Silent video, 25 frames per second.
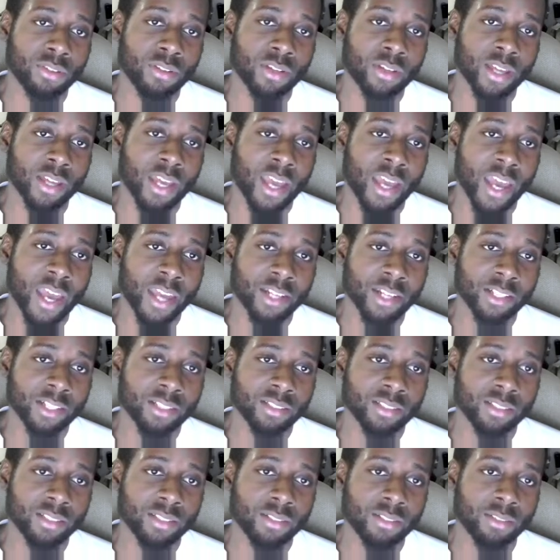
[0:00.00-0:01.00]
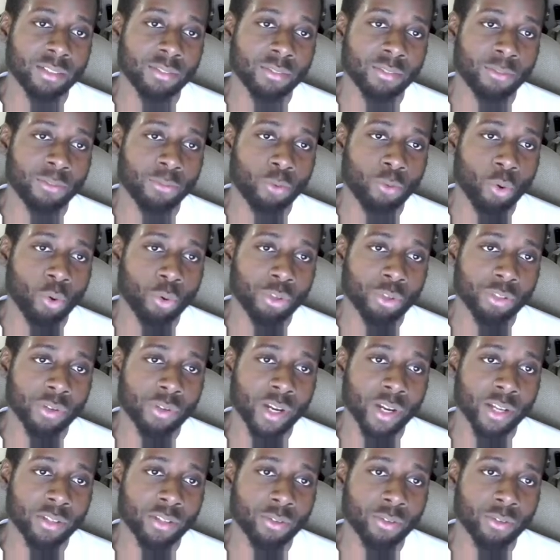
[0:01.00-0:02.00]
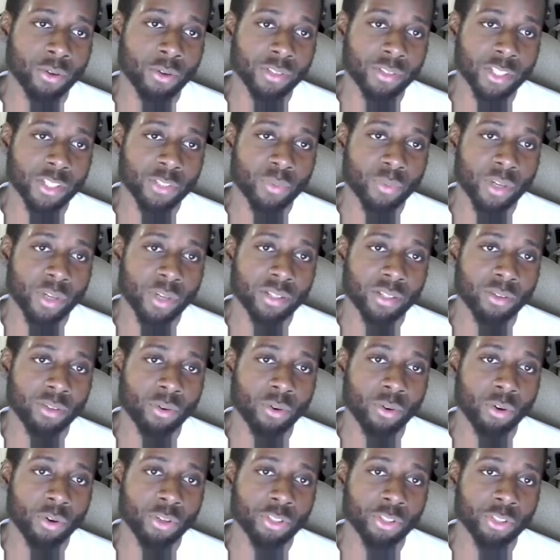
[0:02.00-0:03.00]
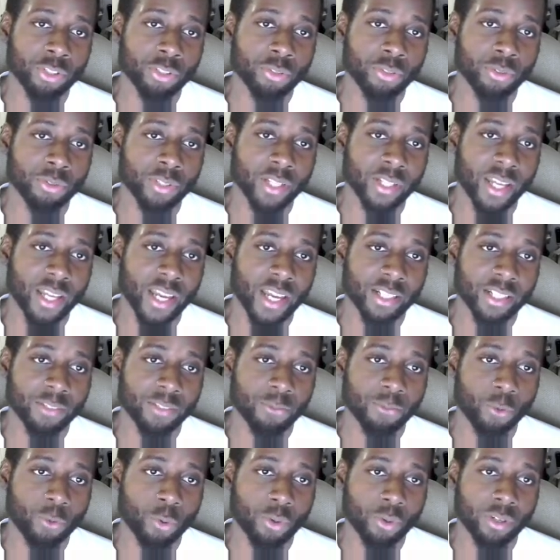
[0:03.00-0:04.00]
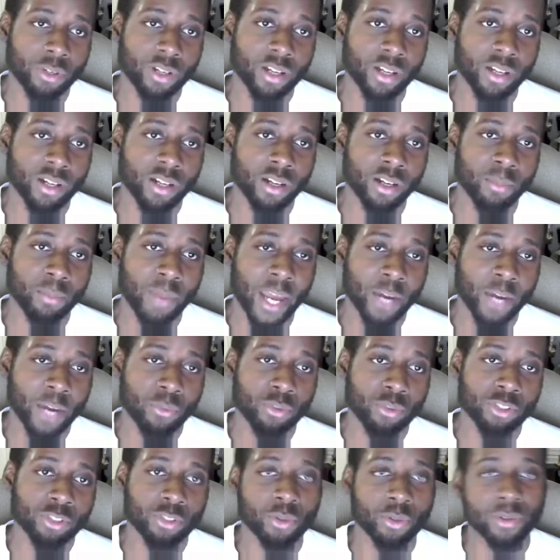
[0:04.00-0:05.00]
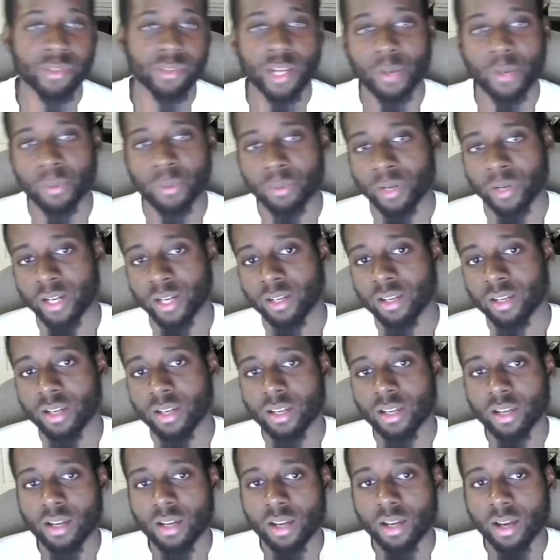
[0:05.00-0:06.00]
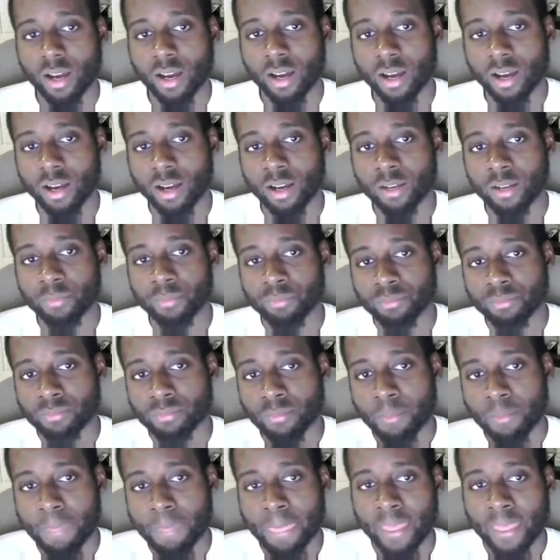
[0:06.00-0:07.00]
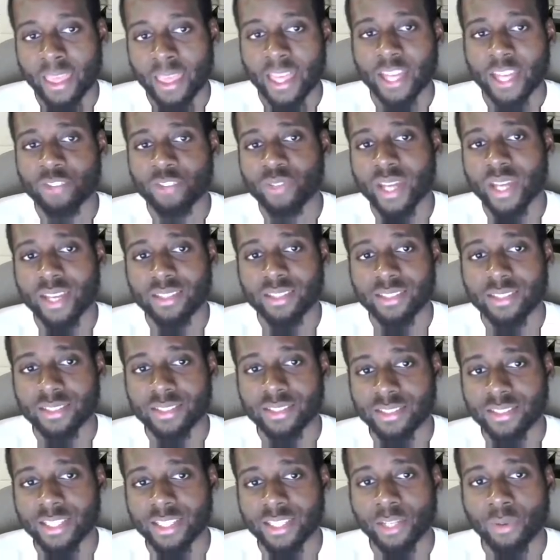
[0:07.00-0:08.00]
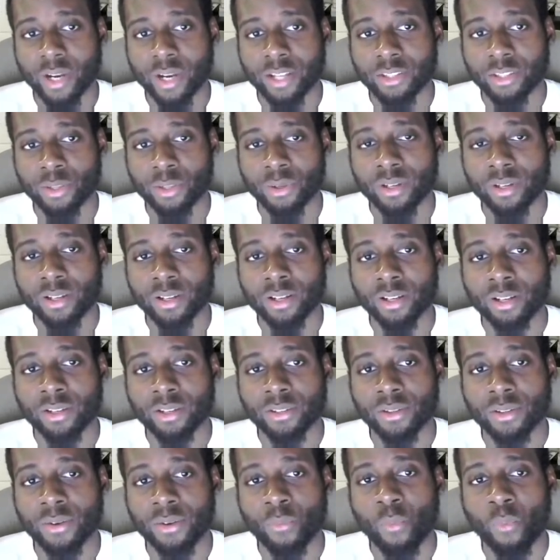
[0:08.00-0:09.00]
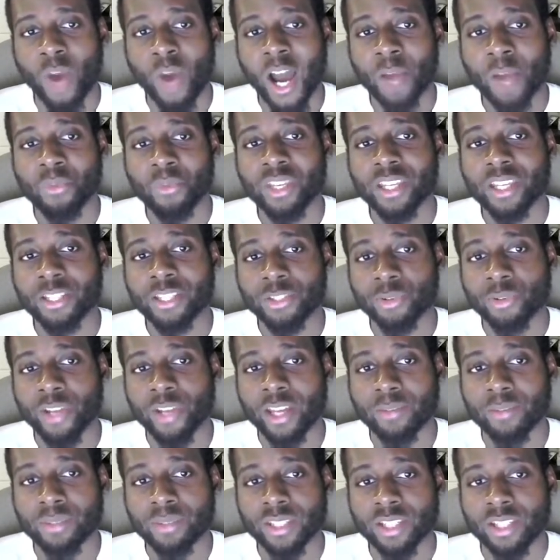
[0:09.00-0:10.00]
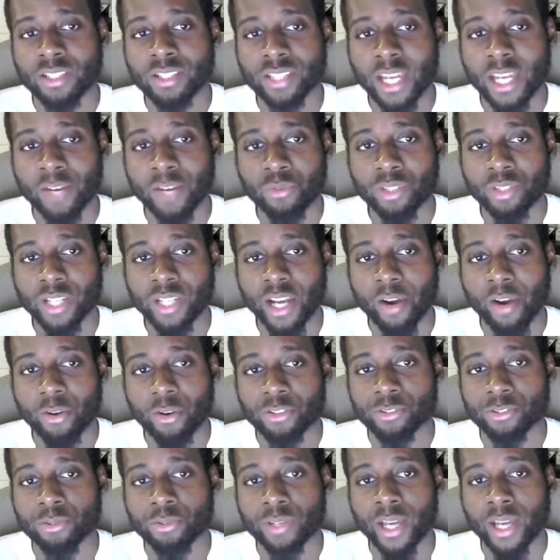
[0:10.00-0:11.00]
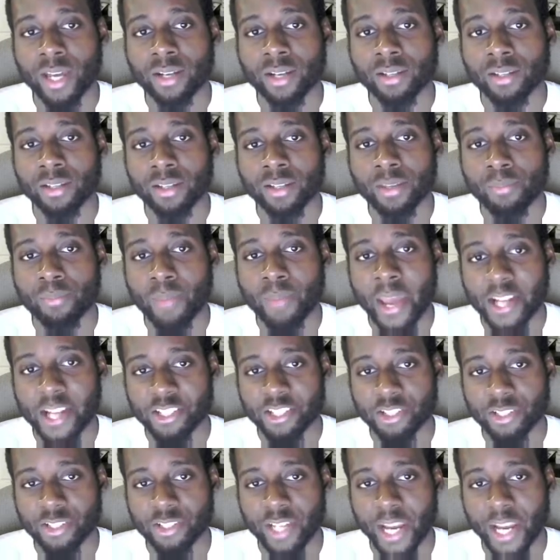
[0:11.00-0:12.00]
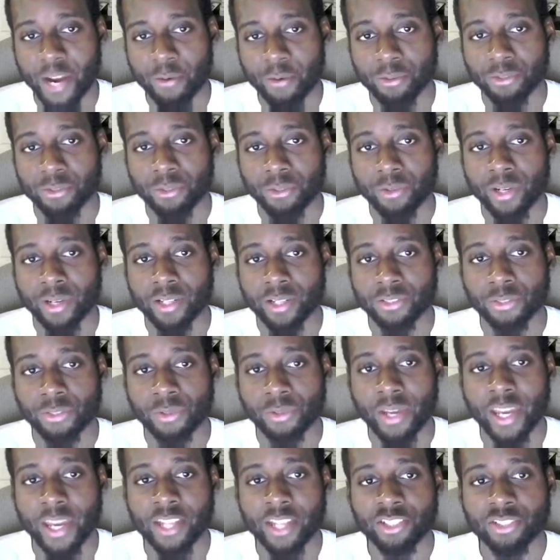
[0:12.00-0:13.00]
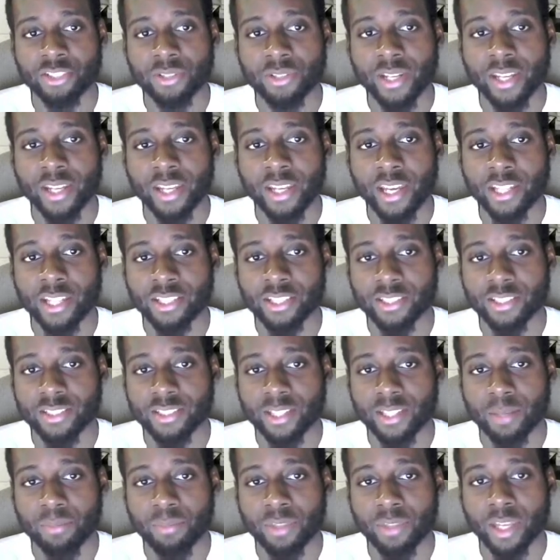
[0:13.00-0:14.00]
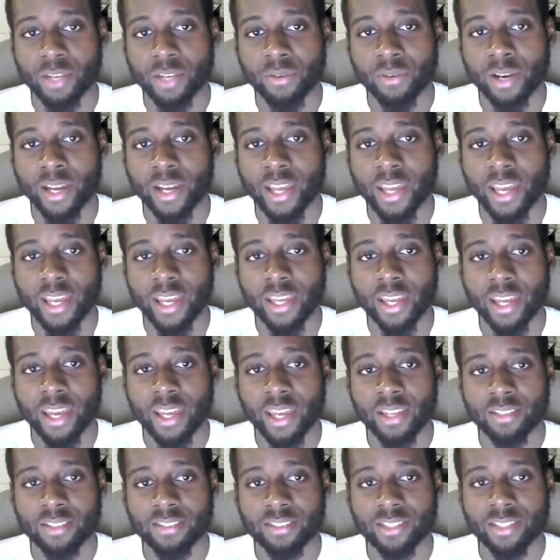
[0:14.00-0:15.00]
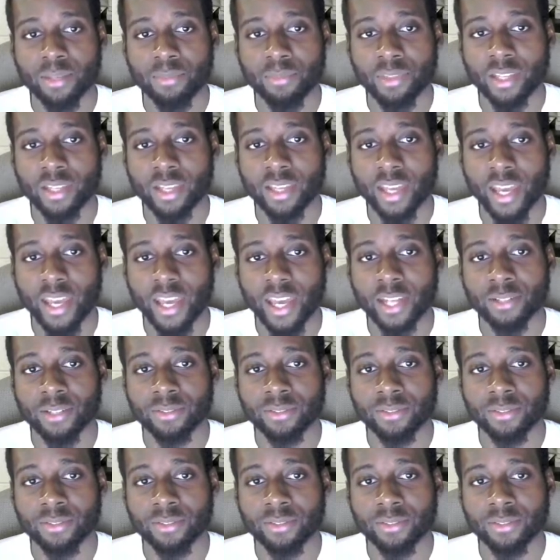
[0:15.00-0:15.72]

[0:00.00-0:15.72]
Hannah forward, right, going this way, or you could read Hannah forward backwards, going that way, right? Uh, as you guys can see, right, the why we can do that is because every character got a matching character, right? So H the same thing, right? A same thing, N